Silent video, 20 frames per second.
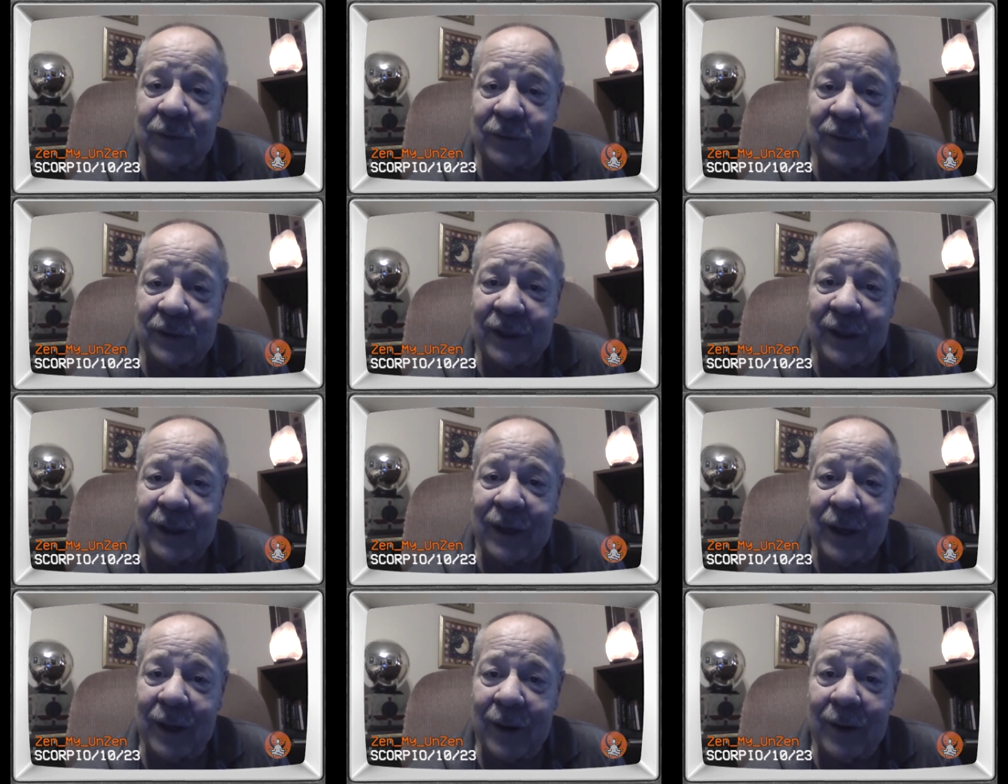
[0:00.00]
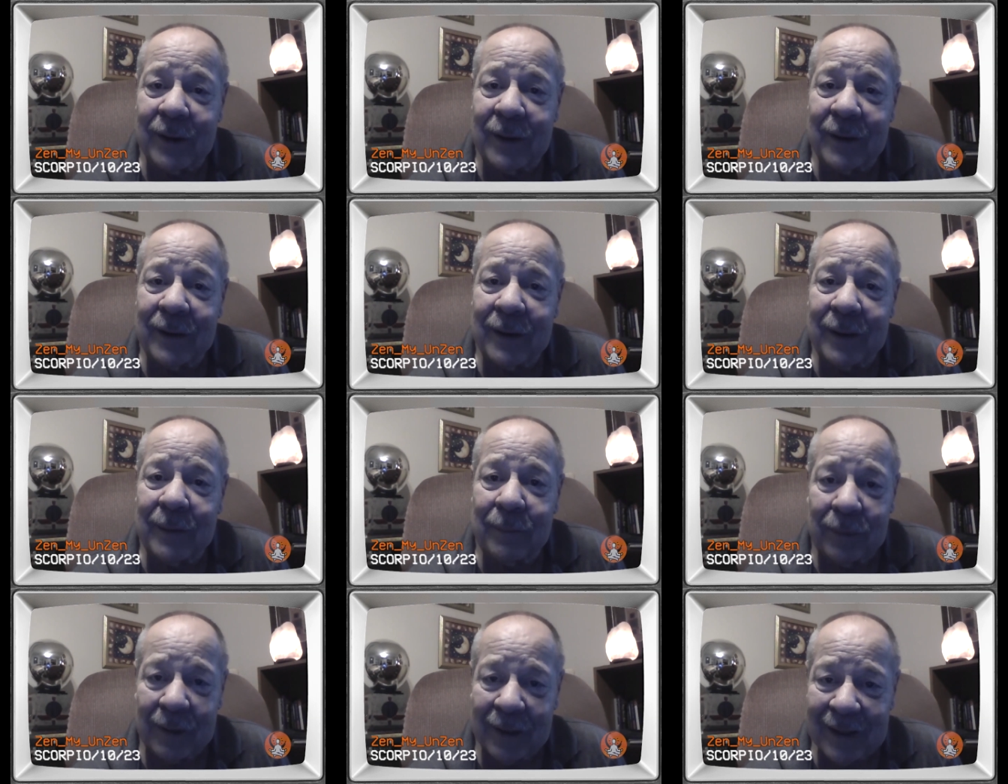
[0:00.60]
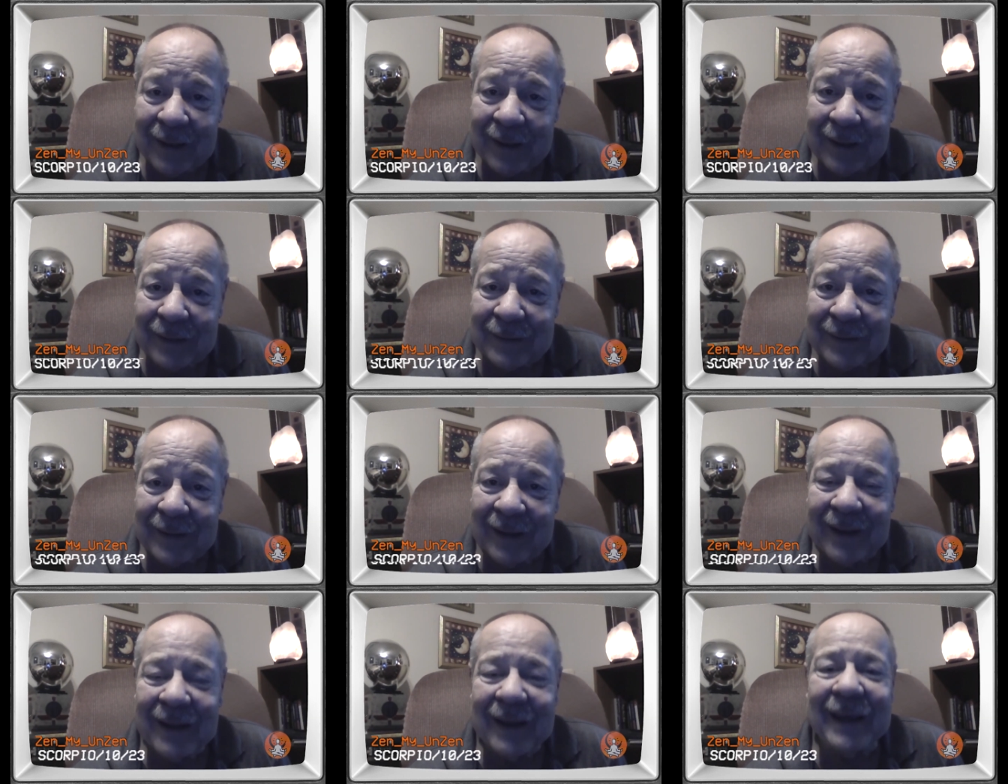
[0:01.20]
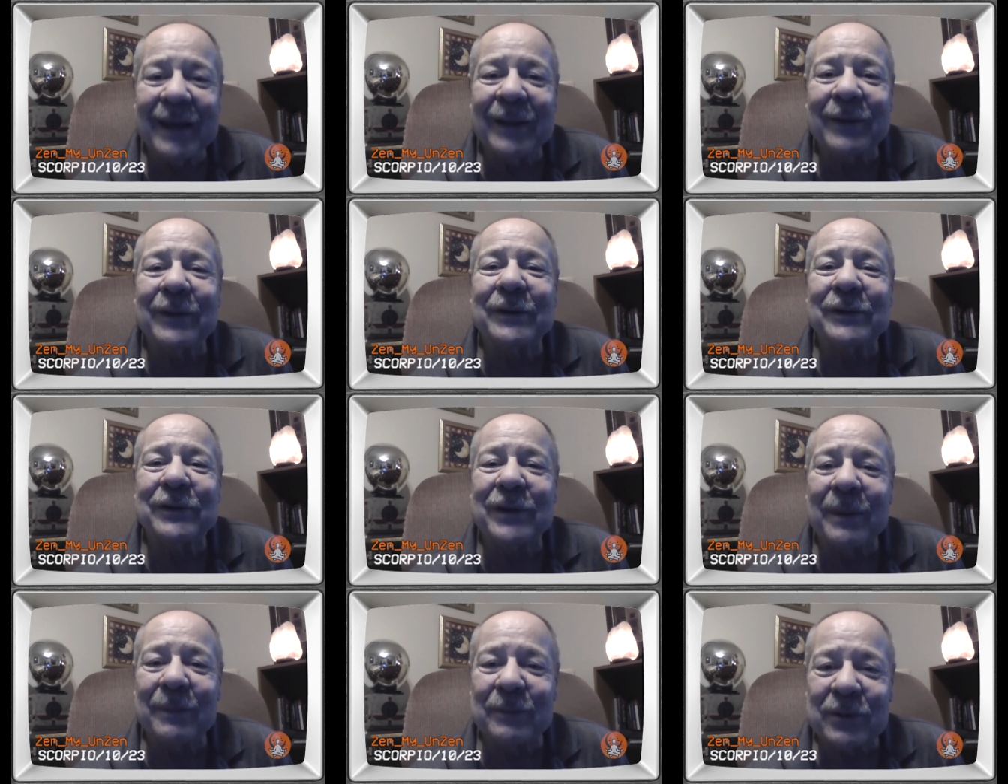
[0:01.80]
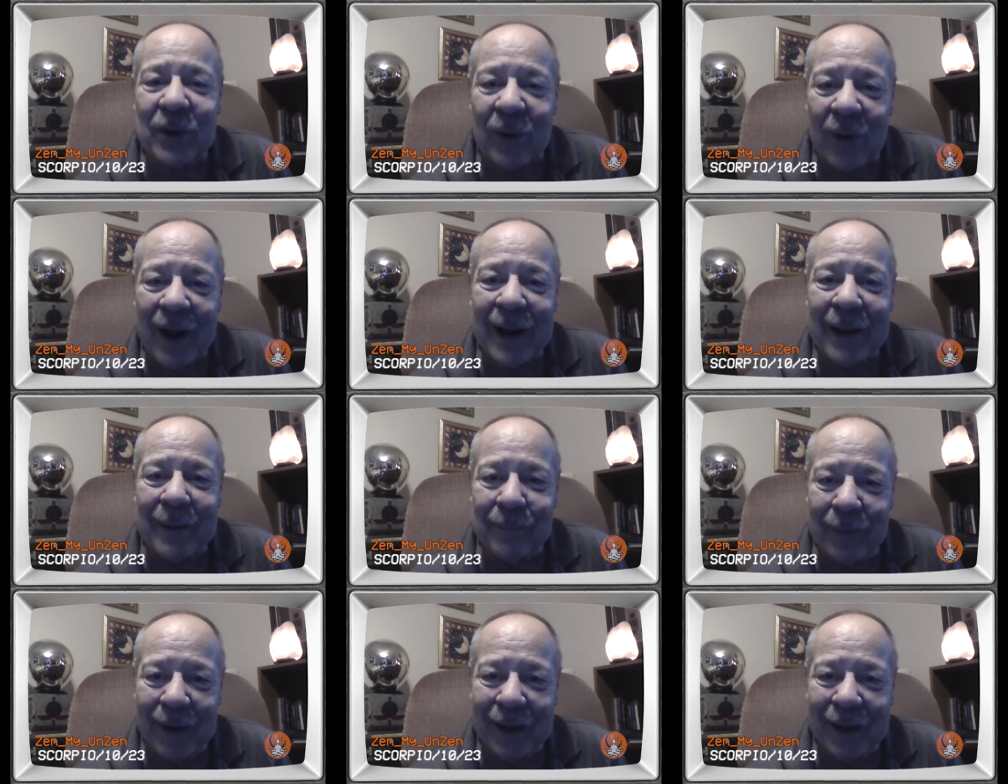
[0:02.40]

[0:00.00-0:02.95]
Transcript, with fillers: you see here, please hit the subscribe